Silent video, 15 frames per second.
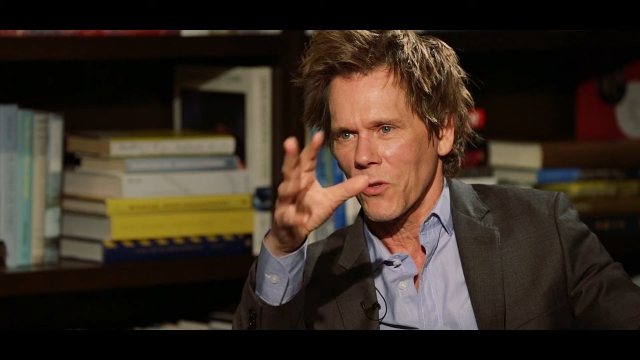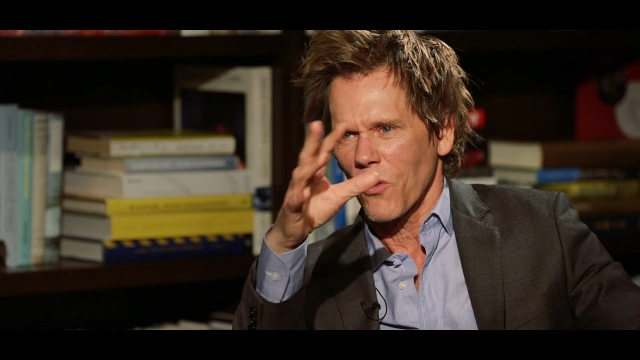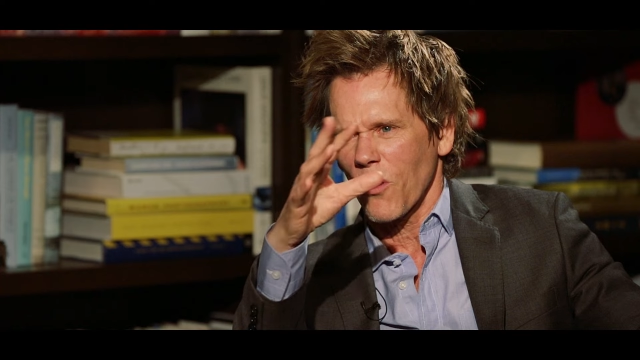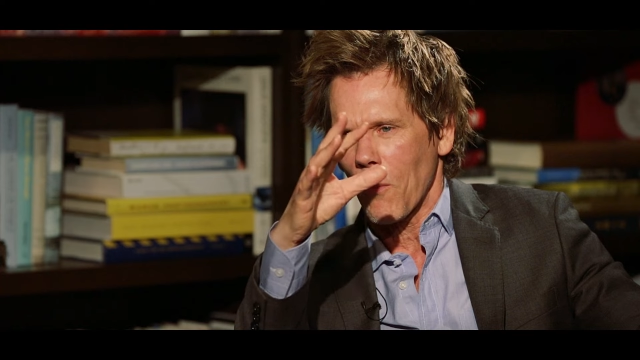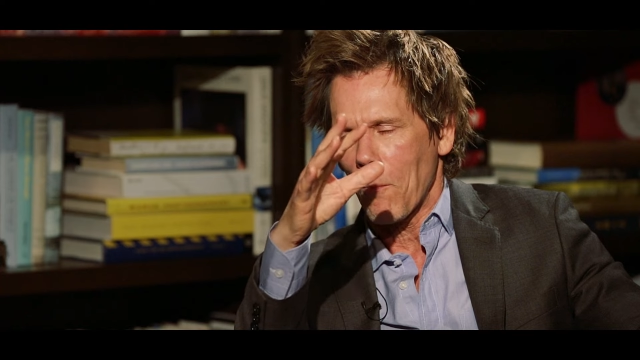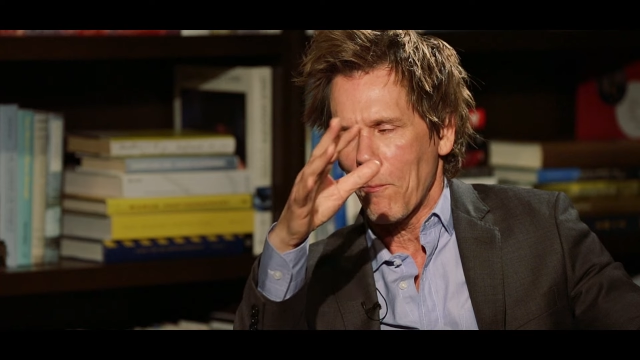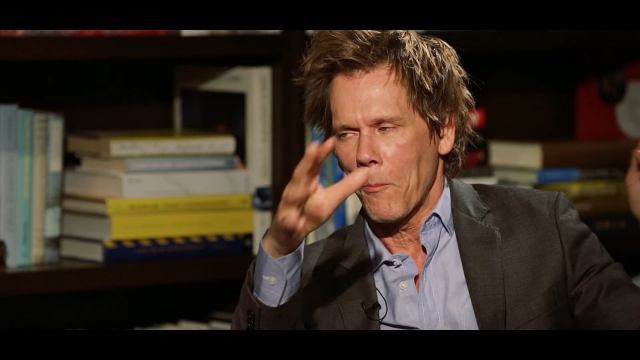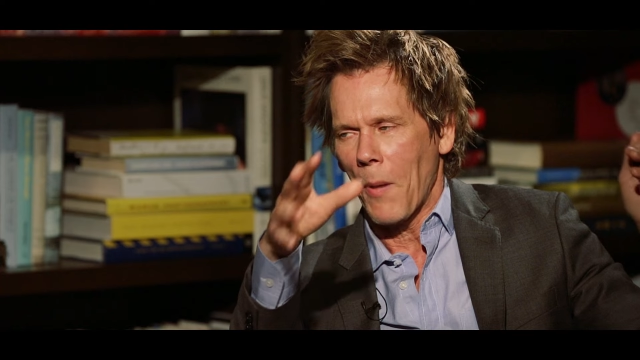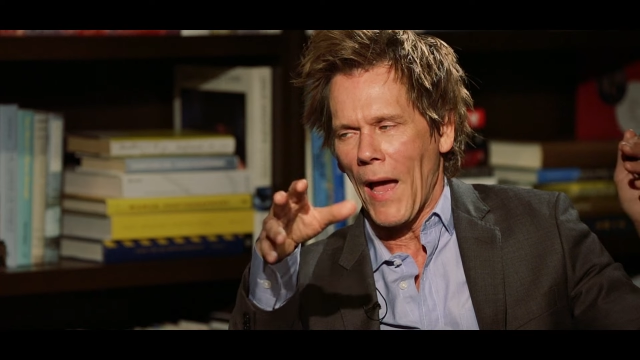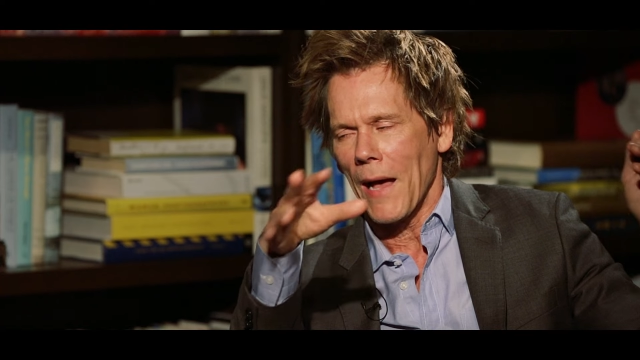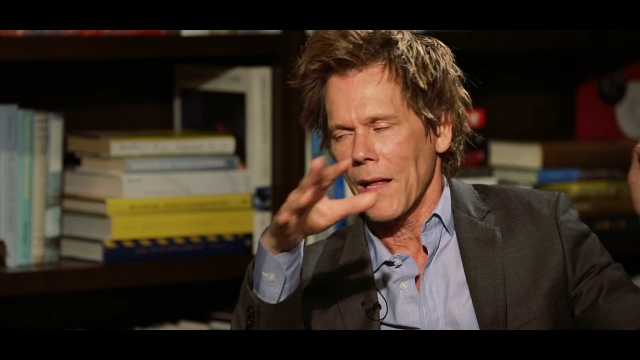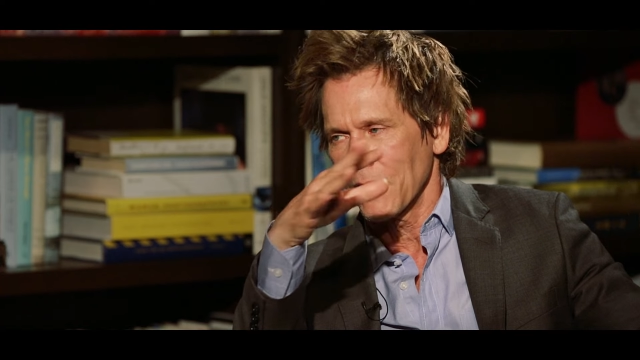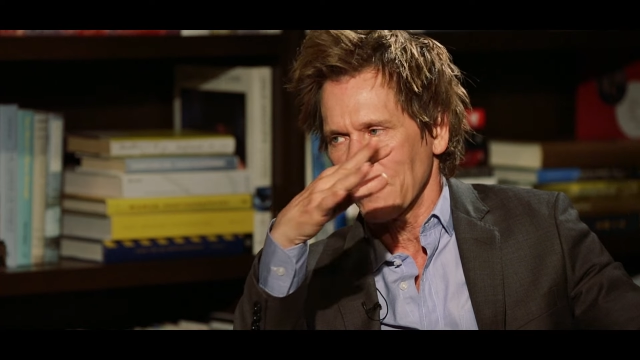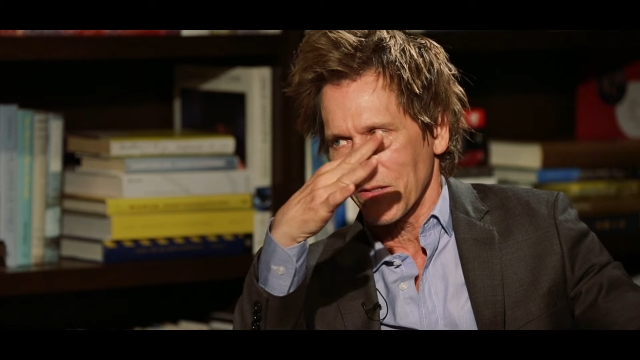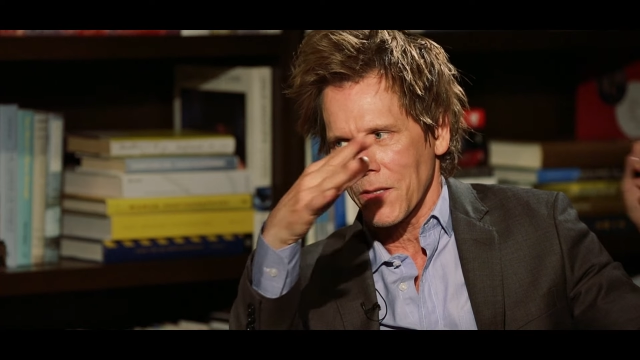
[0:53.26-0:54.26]
sort of
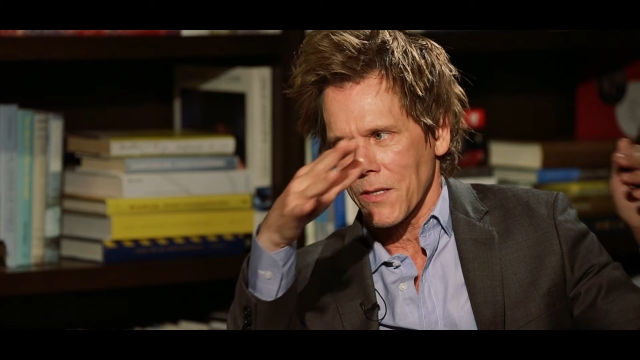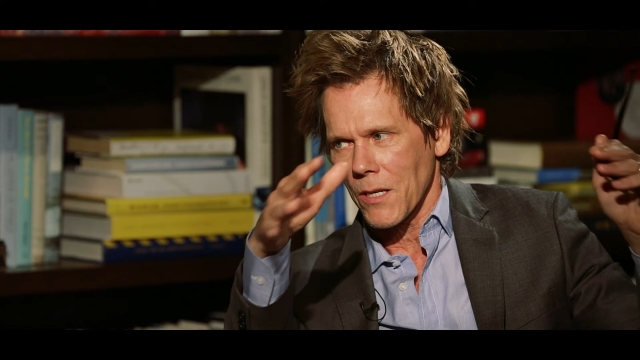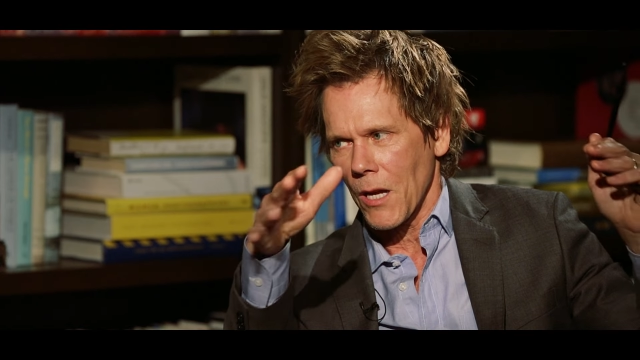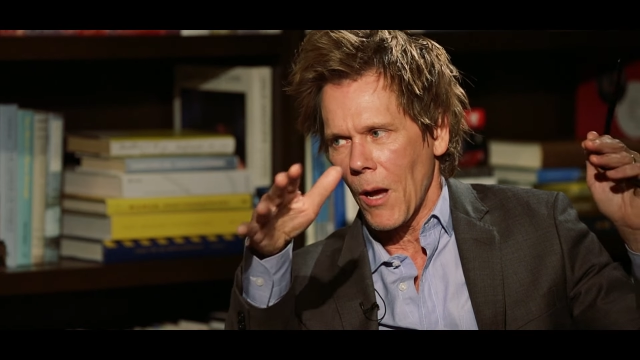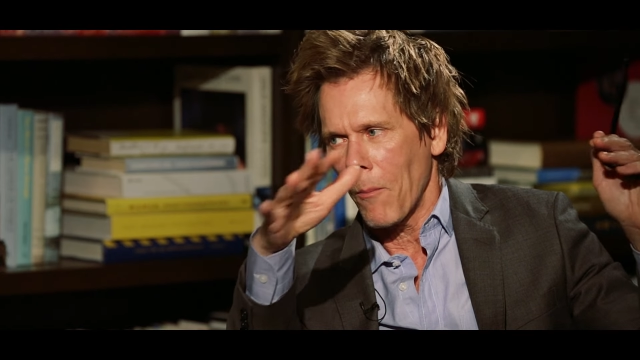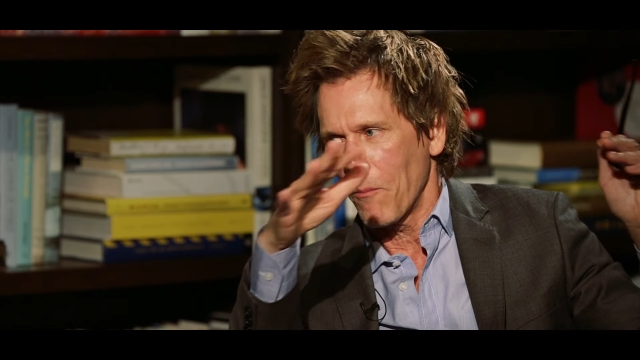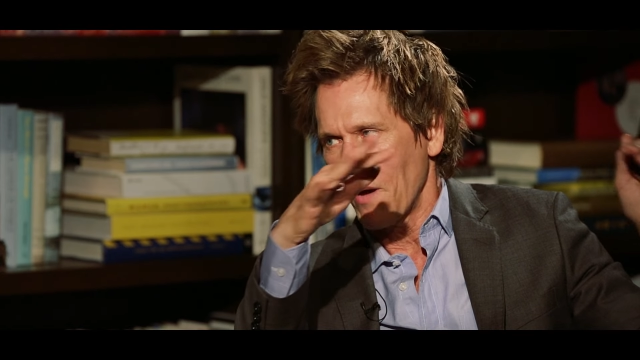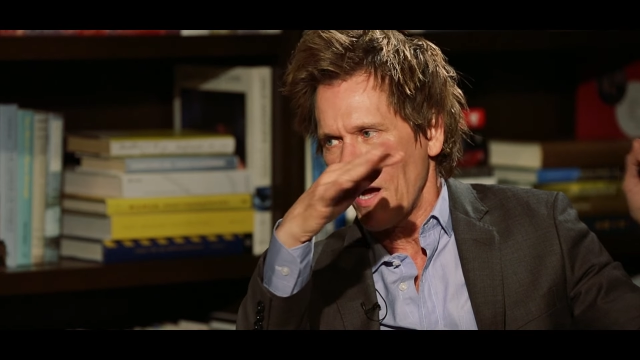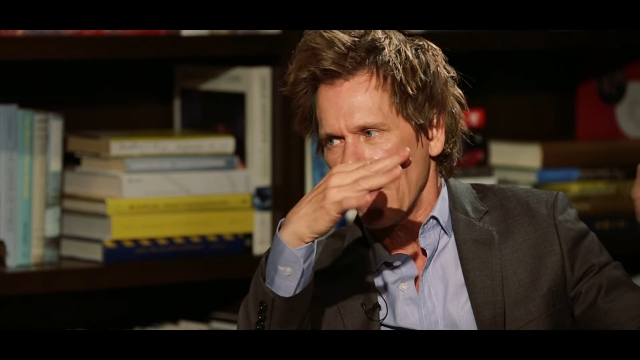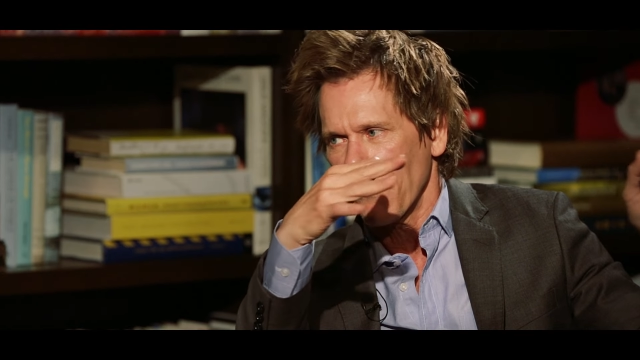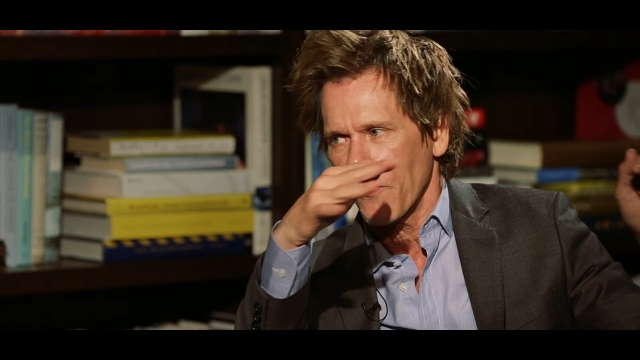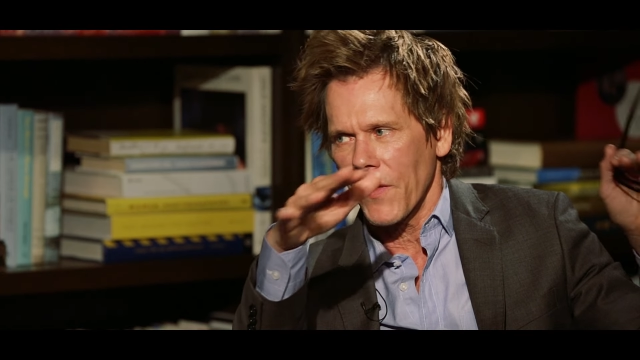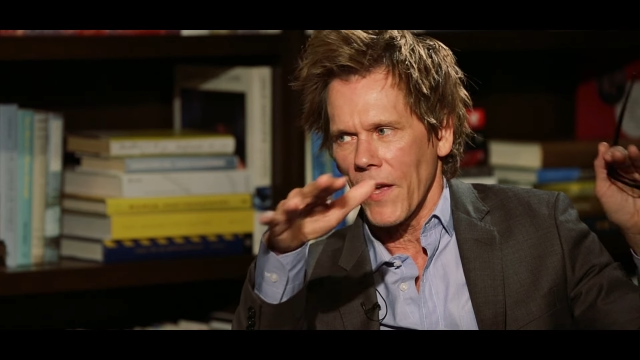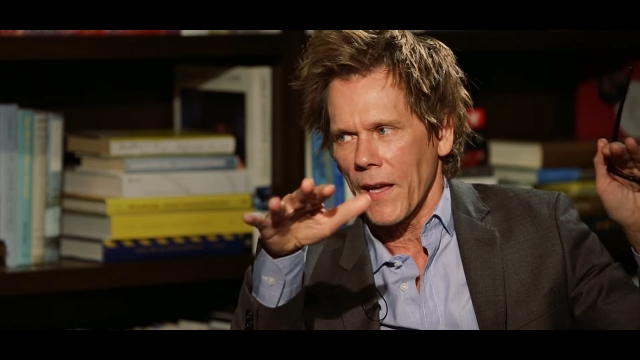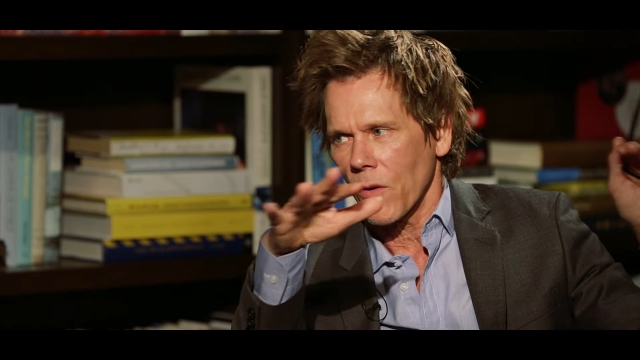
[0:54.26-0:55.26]
balance
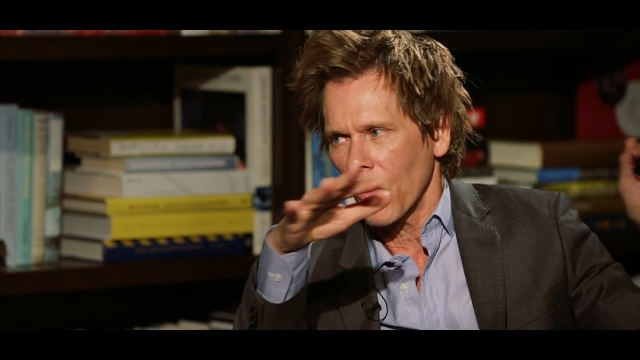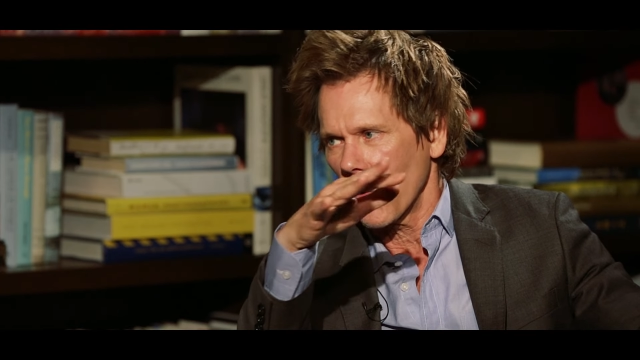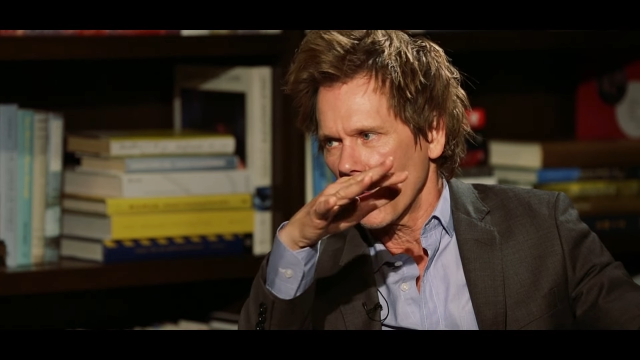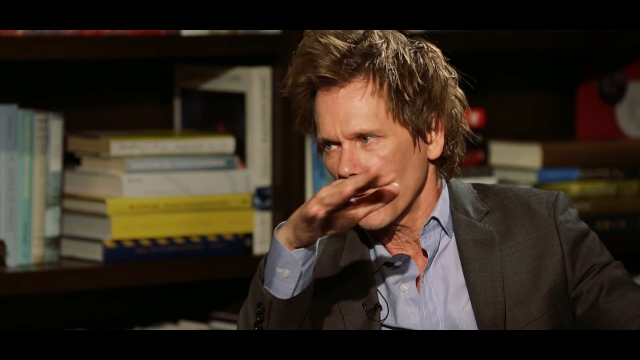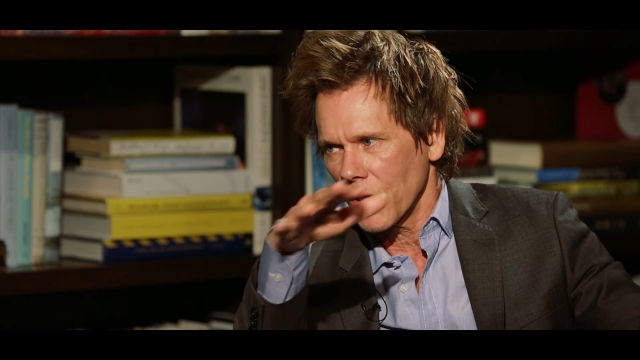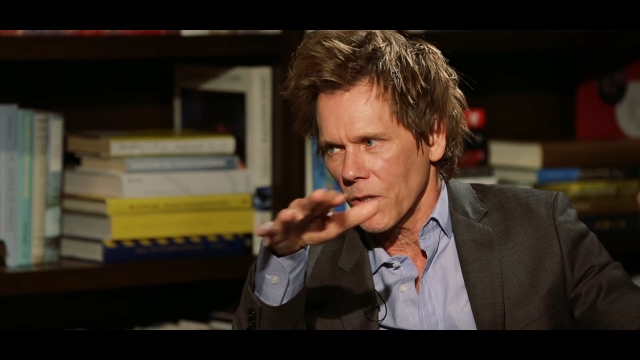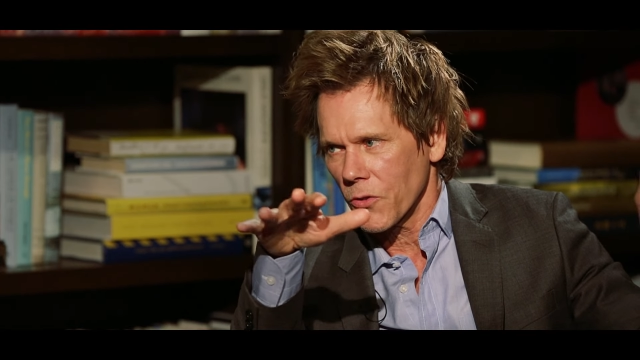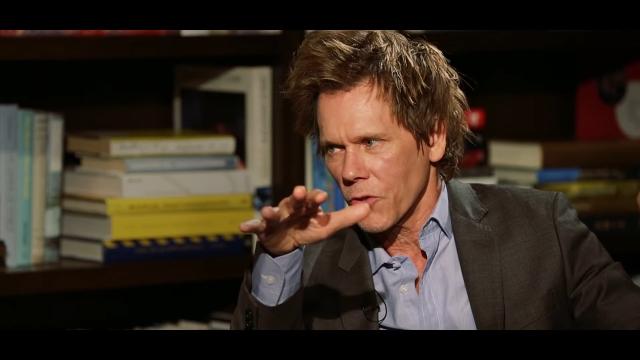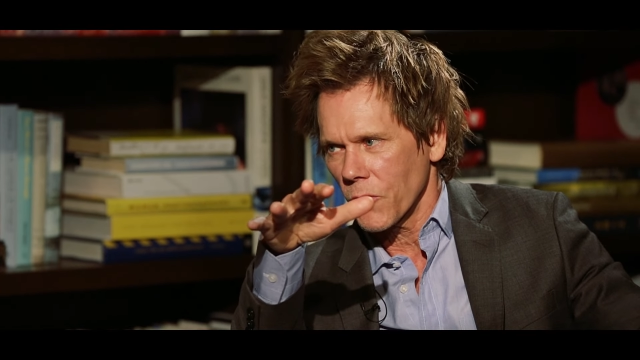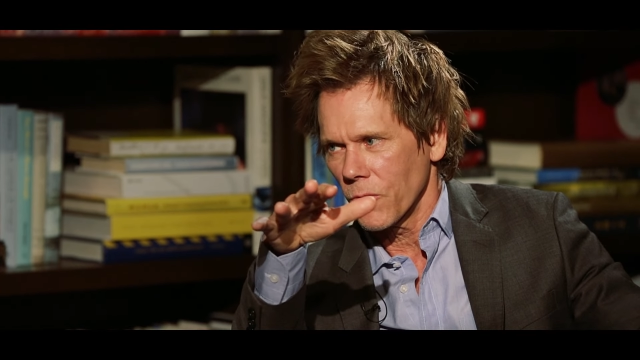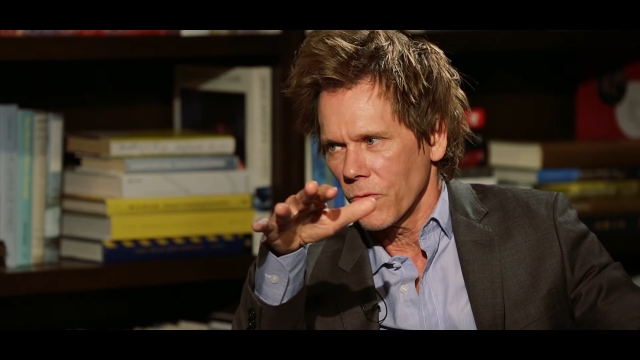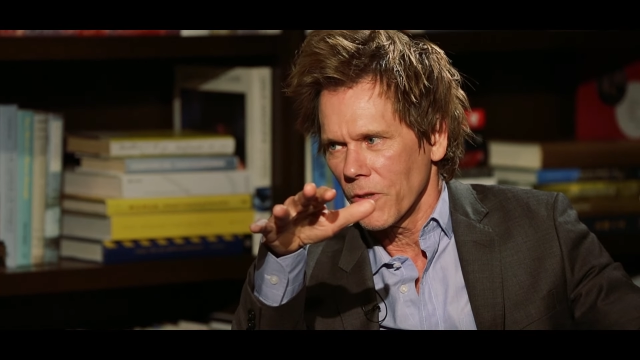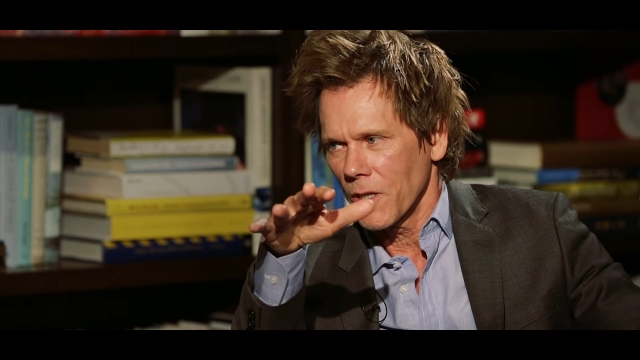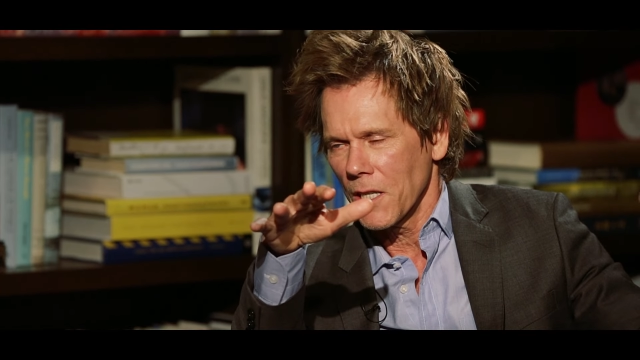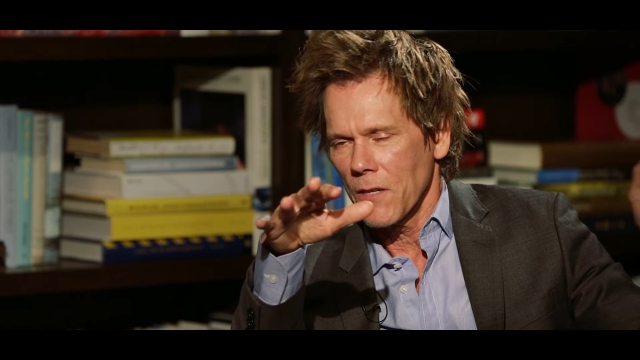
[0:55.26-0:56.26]
about that whole issue.